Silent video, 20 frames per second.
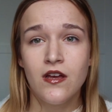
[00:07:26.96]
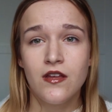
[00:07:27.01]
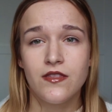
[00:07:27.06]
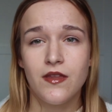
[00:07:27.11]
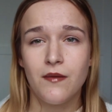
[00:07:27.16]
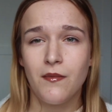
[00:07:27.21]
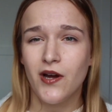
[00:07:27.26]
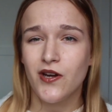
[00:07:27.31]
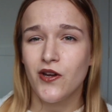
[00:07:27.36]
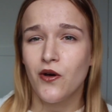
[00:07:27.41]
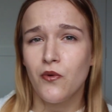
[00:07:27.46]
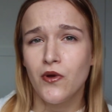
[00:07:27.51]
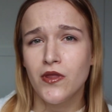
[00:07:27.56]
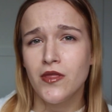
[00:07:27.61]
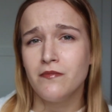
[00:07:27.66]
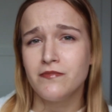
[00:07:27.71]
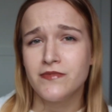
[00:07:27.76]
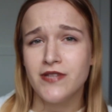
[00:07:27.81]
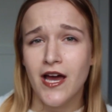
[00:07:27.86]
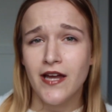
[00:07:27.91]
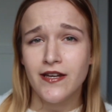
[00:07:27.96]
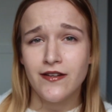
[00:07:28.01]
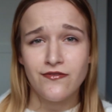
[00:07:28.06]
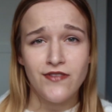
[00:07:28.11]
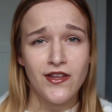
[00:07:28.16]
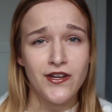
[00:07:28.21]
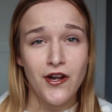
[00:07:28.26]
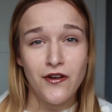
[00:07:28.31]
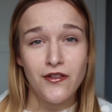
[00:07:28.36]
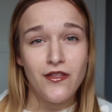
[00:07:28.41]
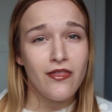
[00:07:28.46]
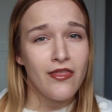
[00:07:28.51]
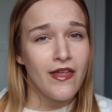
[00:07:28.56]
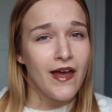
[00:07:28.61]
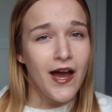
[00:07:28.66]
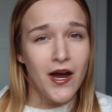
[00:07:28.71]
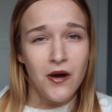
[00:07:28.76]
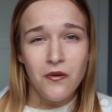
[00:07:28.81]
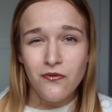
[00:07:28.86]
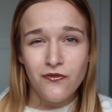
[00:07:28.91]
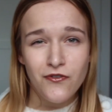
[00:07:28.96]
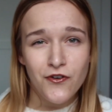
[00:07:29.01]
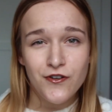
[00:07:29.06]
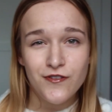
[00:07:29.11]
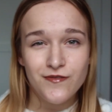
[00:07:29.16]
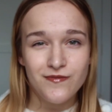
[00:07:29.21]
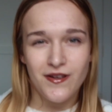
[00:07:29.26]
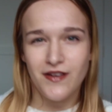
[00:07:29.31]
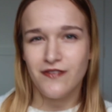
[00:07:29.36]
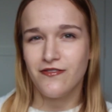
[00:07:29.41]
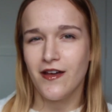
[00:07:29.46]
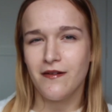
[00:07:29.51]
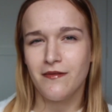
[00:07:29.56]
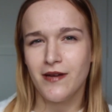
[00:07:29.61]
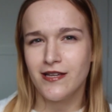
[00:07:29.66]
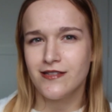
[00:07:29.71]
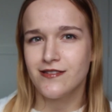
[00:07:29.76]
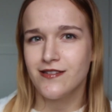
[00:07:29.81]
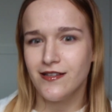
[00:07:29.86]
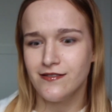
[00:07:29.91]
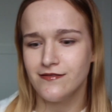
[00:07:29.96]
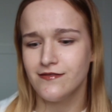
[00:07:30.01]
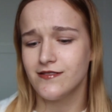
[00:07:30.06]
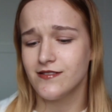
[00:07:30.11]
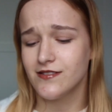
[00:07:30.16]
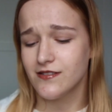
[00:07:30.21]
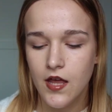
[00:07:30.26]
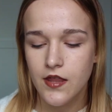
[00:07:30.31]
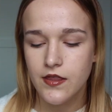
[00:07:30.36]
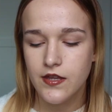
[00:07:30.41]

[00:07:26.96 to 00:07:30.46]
they might not want them dead if they know that they're helpful, if that makes sense.